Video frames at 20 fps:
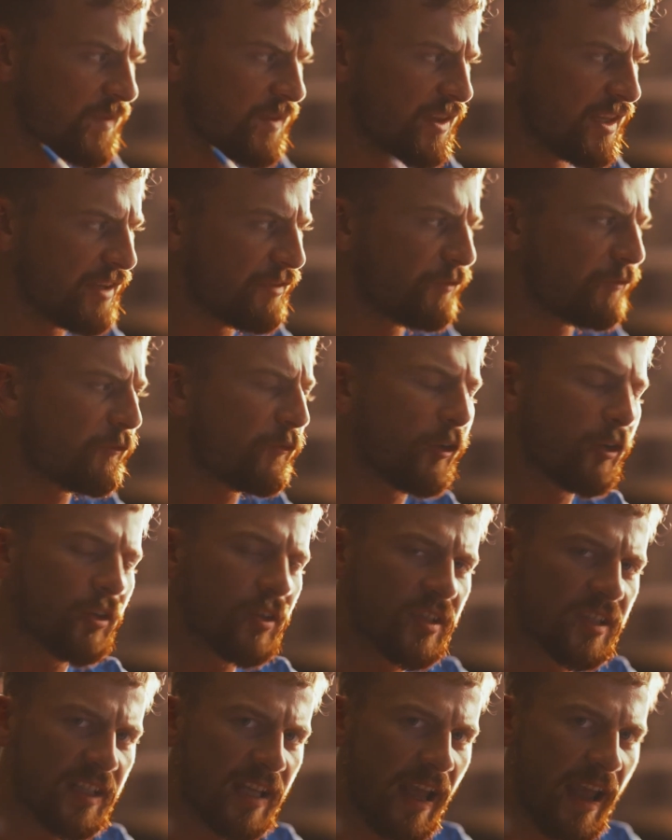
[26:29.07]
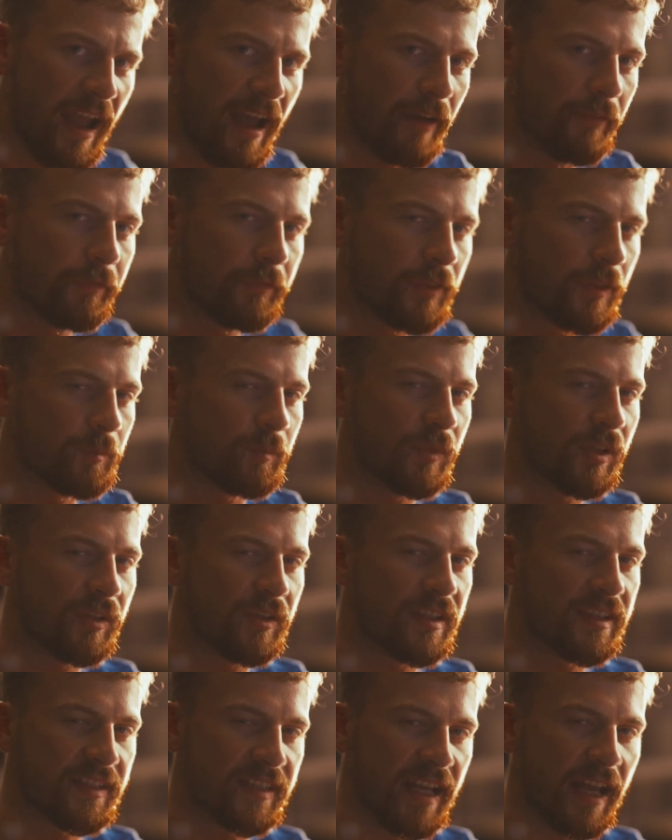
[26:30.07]
the first half, the,
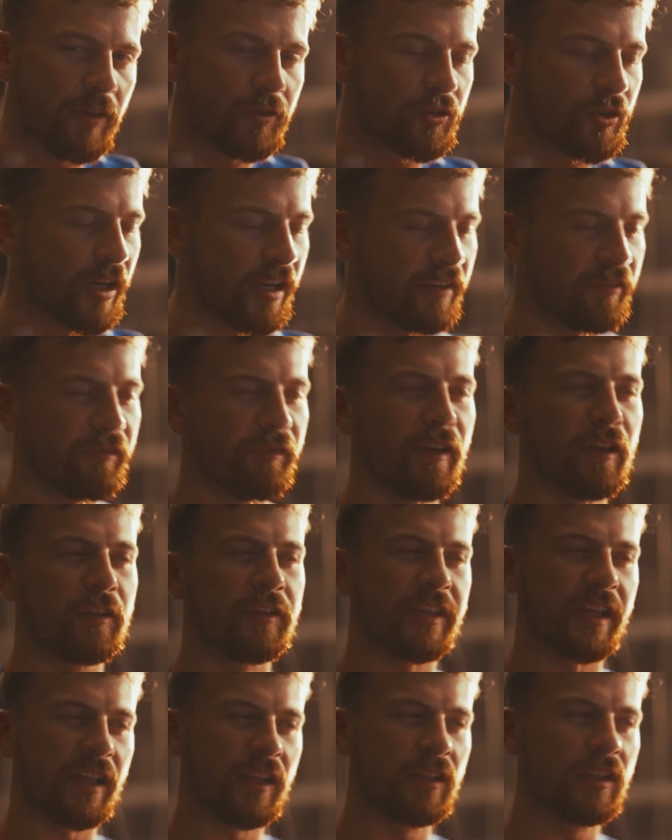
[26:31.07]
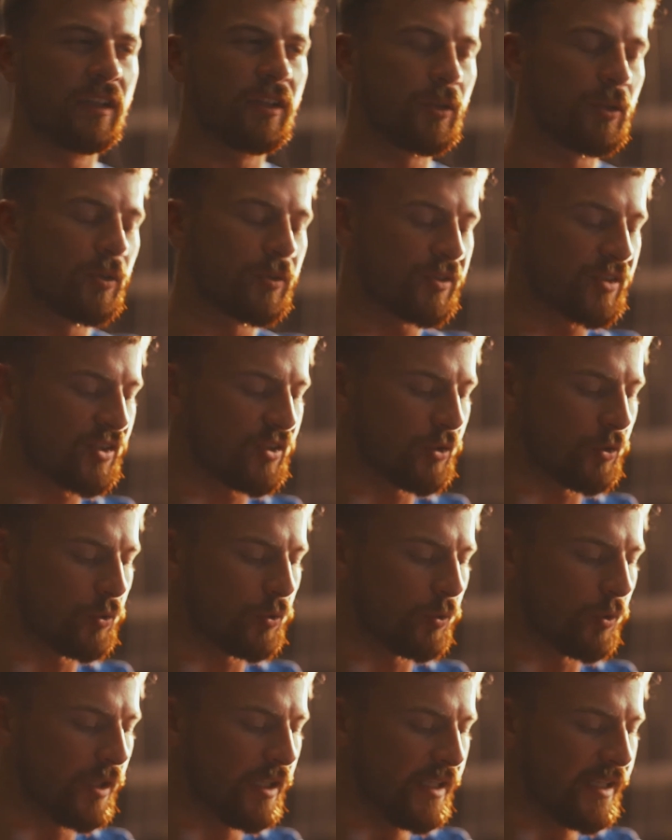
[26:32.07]
the soundtrack felt a little
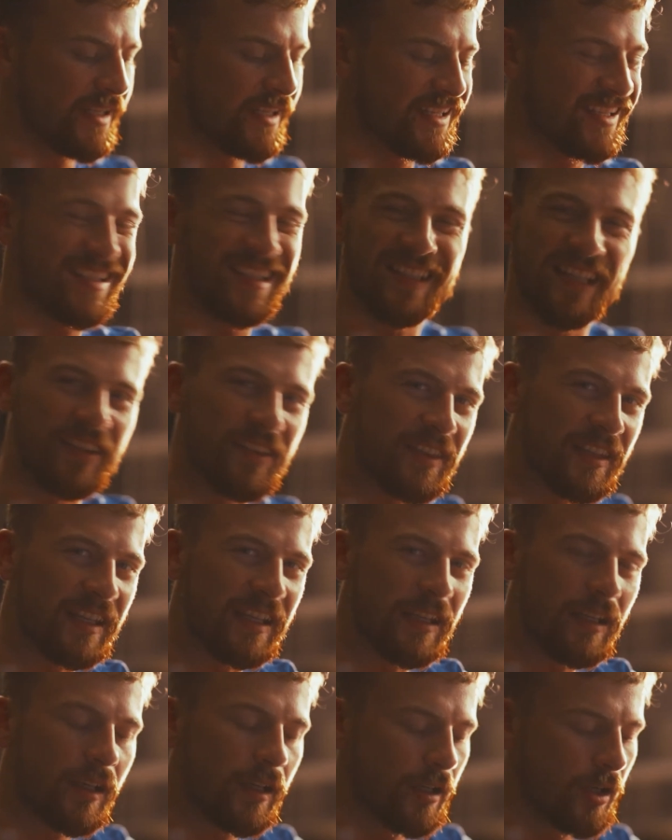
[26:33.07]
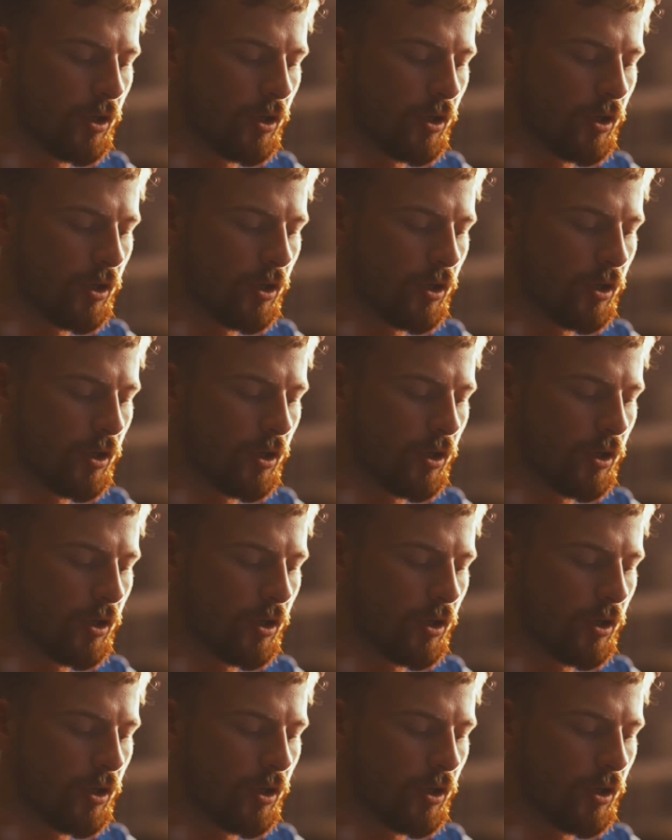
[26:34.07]
too synthy